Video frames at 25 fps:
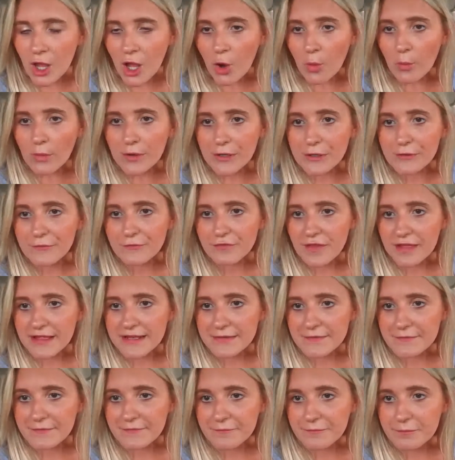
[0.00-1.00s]
When
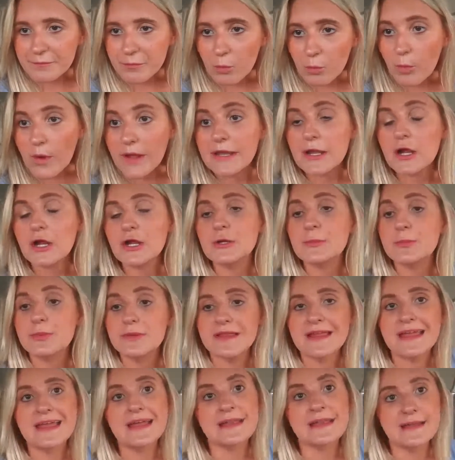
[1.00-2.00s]
are you
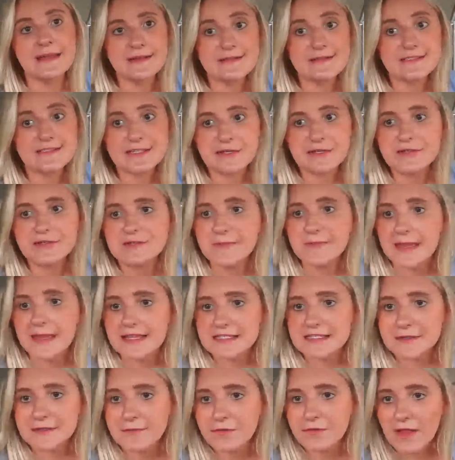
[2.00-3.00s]
planning,
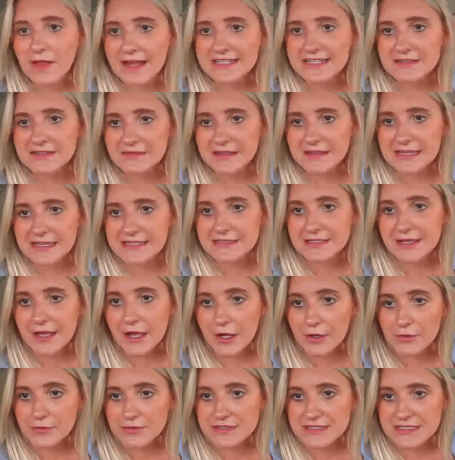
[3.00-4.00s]
to fly to the East
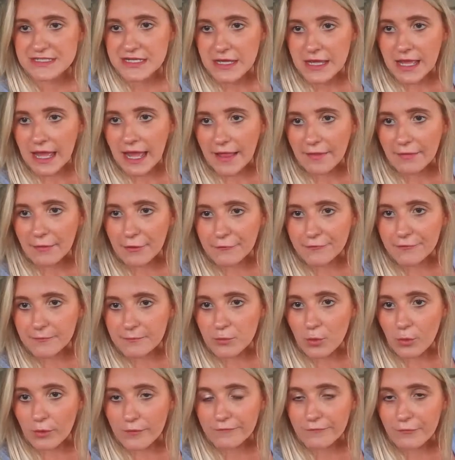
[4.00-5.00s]
Coast? Hello from
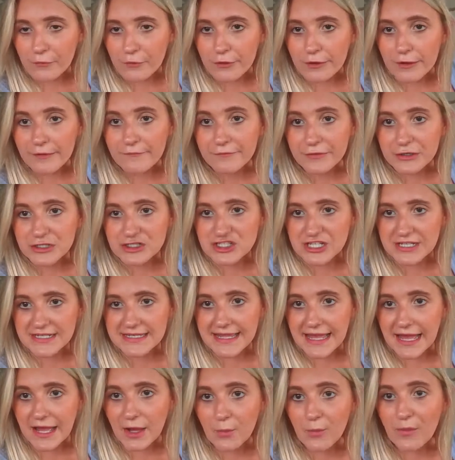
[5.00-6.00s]
Norfolk,
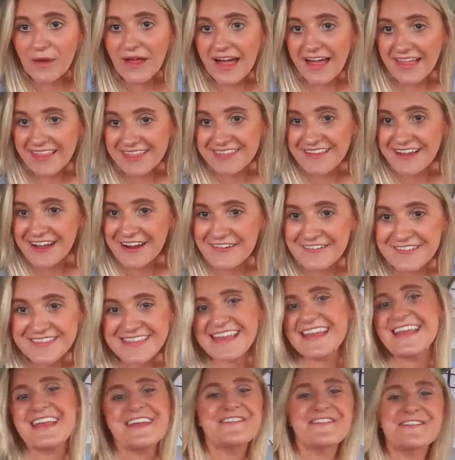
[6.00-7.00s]
Virginia. Well, hello.
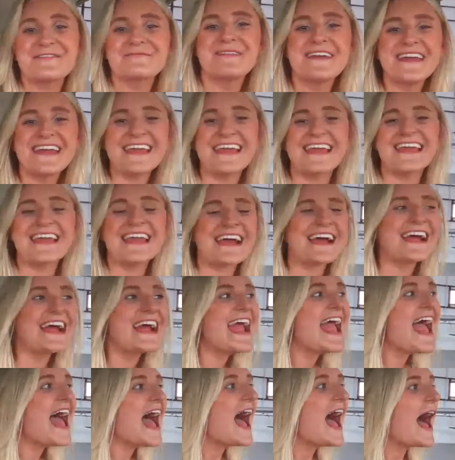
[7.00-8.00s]
Thank you for being here.
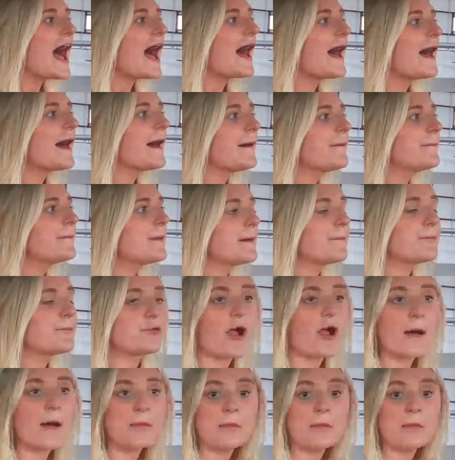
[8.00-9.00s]

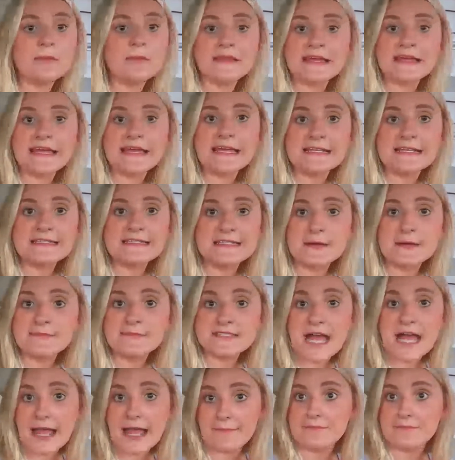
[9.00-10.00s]
Probably
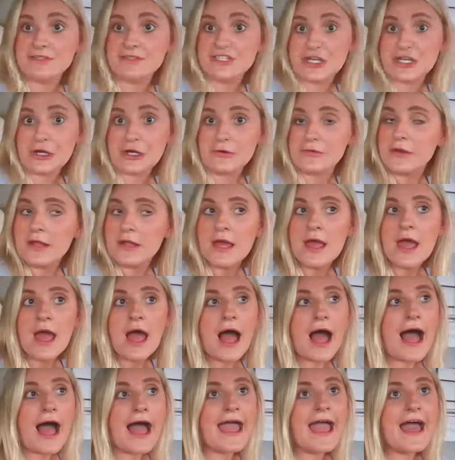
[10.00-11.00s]
sometime soon.
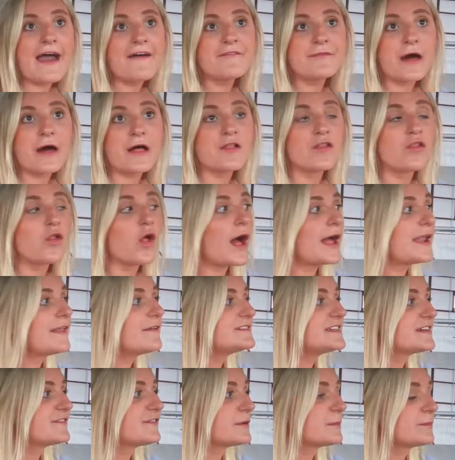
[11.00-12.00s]
I have a lot of
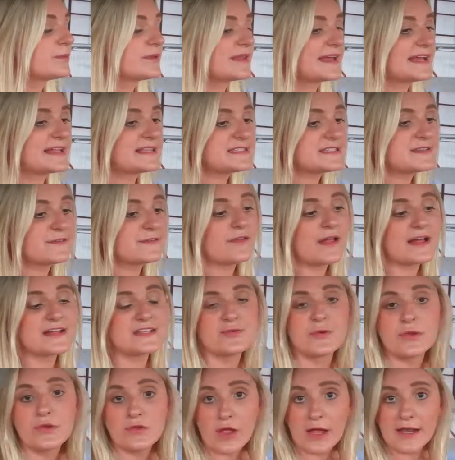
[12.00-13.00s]
different plans to fly
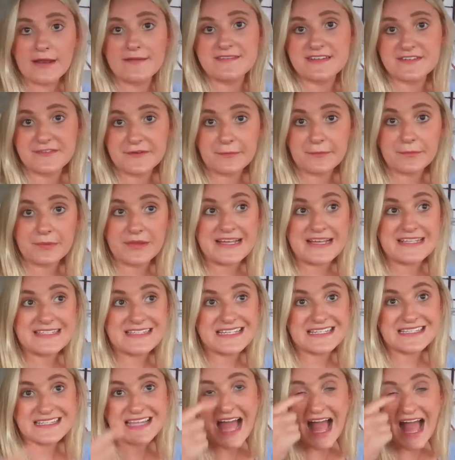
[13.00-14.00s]
to a lot of different
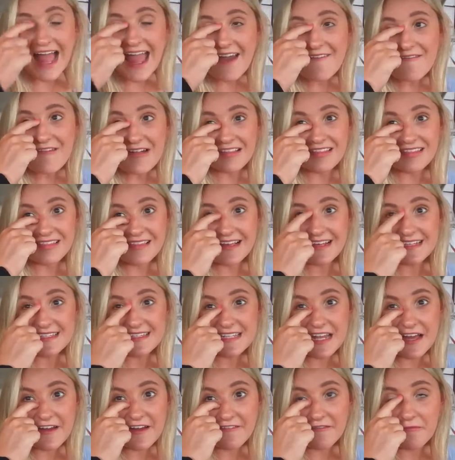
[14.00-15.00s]
places. I have a list
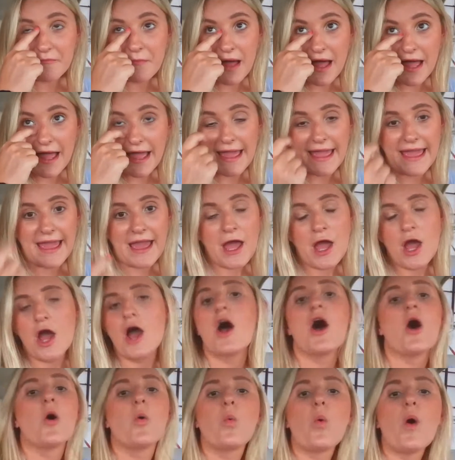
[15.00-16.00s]
of my
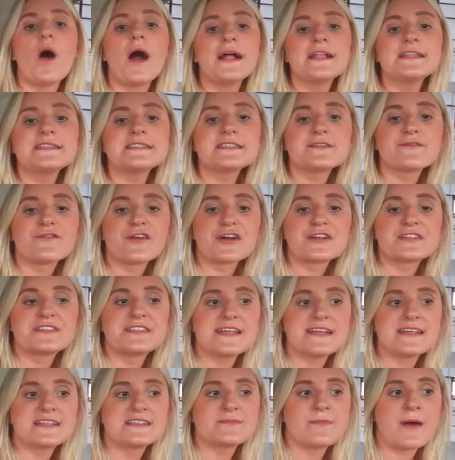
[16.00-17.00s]
wants
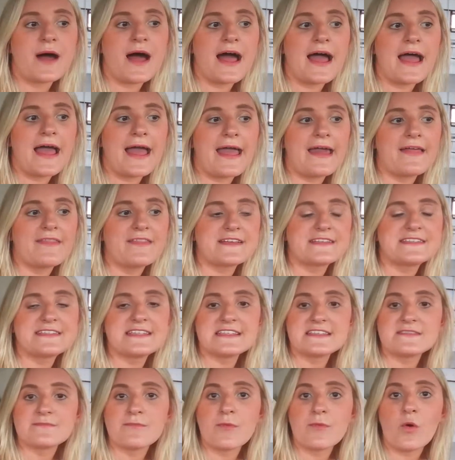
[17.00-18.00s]
versus this
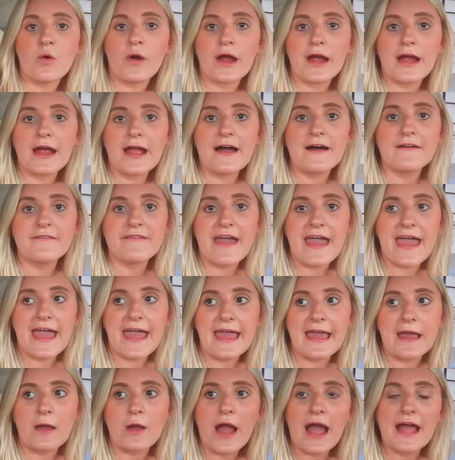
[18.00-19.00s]
is more of
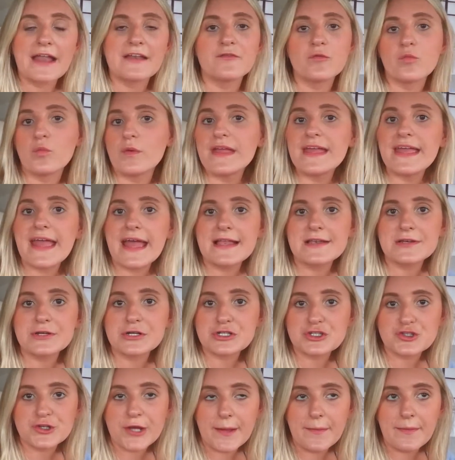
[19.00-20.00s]
a kind of weekender
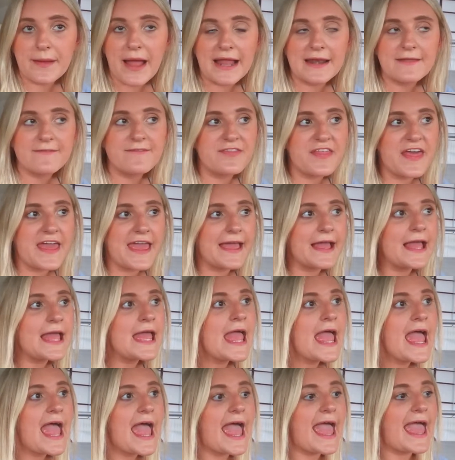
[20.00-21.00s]
trip kind of thing.
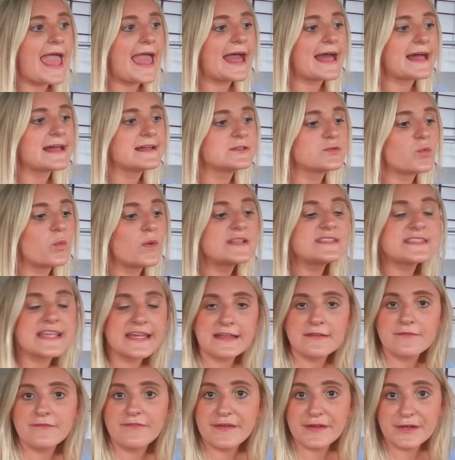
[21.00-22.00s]
And once I
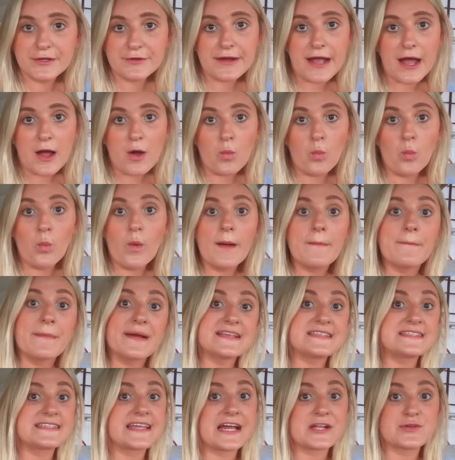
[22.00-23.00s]
can figure out what my
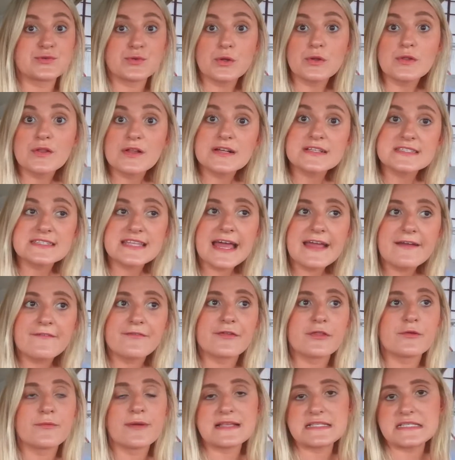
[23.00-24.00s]
schedule looks like for
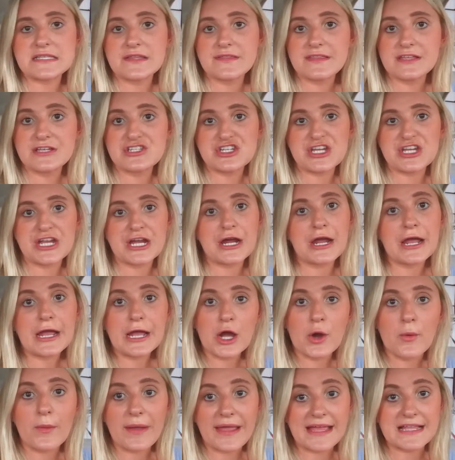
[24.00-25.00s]
the rest of this year and
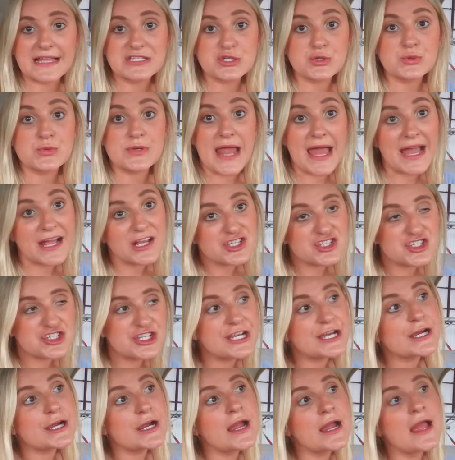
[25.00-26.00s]
going into next
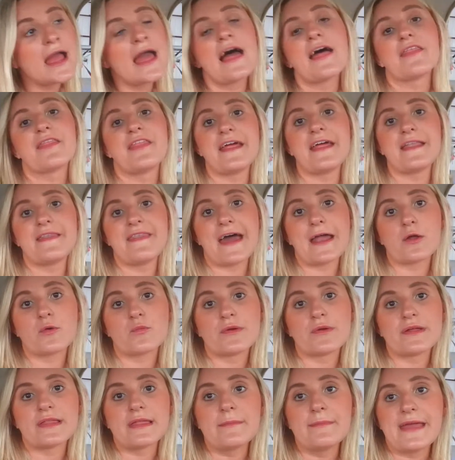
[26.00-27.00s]
year, then that'll
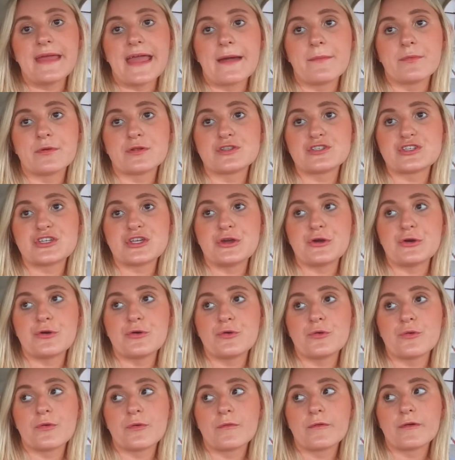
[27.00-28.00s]
really be able
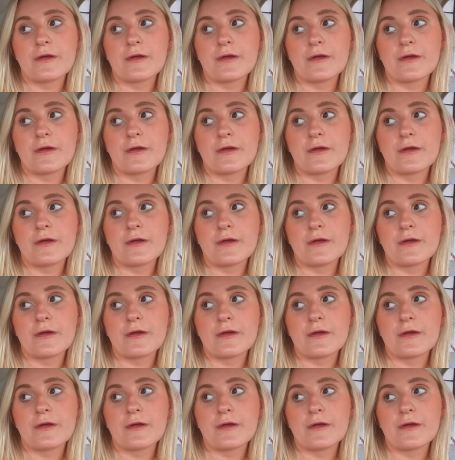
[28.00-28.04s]
to